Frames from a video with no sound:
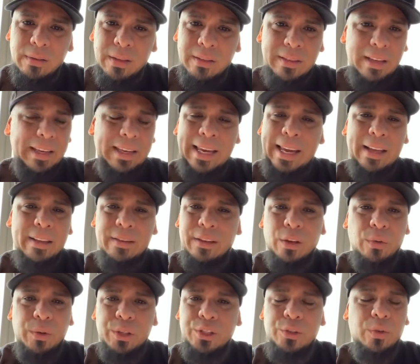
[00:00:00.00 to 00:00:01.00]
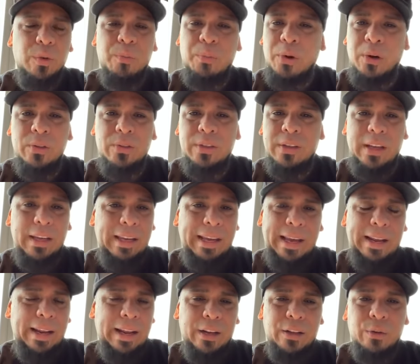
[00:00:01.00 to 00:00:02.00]
They can't deal with you in person. They
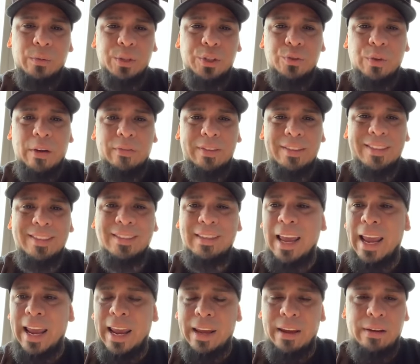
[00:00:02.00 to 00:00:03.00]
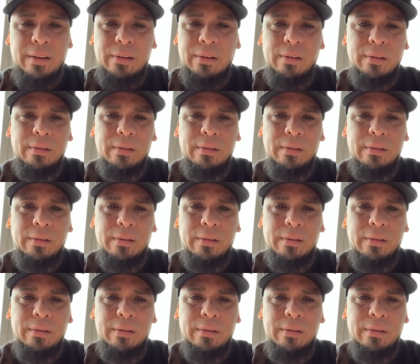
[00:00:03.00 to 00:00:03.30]
can't handle what you have to say.